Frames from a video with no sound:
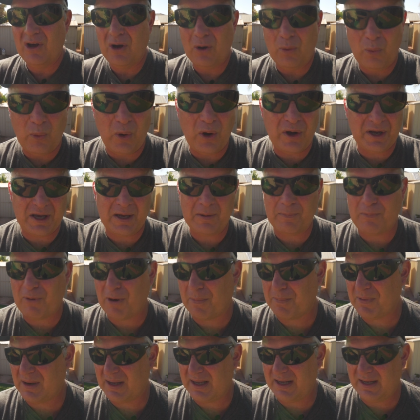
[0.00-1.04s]
working
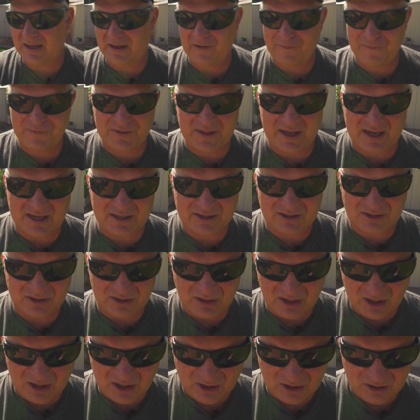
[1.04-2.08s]
properly. If there's
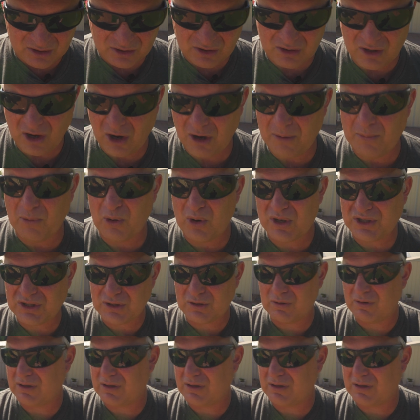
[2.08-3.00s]
no moisture